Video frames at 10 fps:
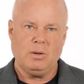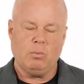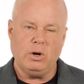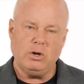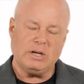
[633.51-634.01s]

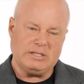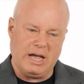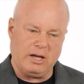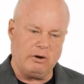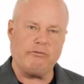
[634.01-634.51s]
where you could
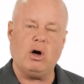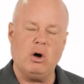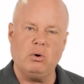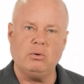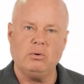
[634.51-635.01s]
take your
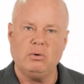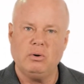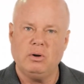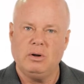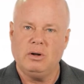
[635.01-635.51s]
phone
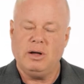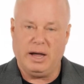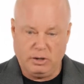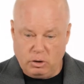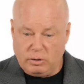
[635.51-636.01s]

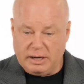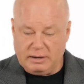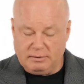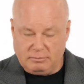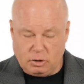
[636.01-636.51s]
and you
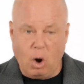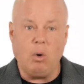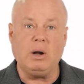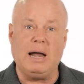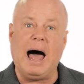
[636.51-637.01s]
can go
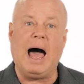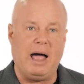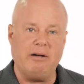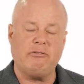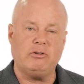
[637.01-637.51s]

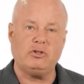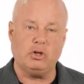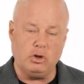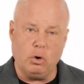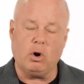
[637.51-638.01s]
live to
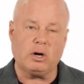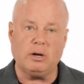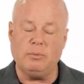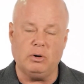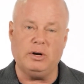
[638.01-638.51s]
your
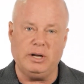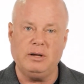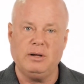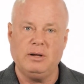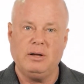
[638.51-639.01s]

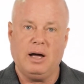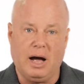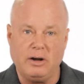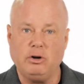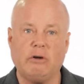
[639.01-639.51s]
community
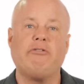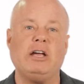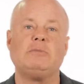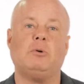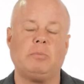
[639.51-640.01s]
on your
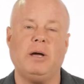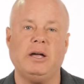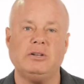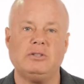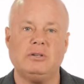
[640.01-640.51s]
Facebook
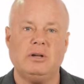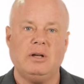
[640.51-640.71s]
page